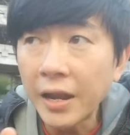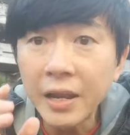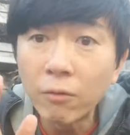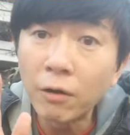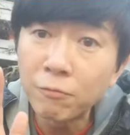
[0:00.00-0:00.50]
And
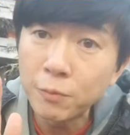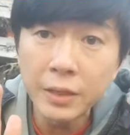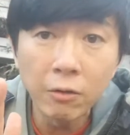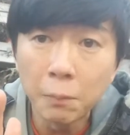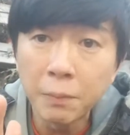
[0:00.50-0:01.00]
they
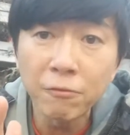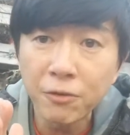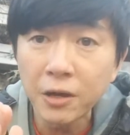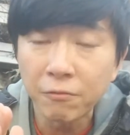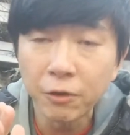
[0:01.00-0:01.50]
will be
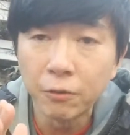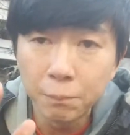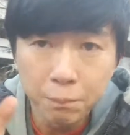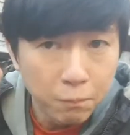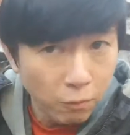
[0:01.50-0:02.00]
afraid of you
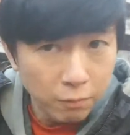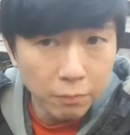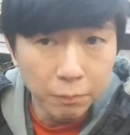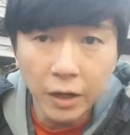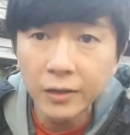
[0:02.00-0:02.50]

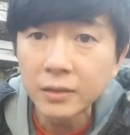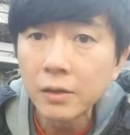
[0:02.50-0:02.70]
because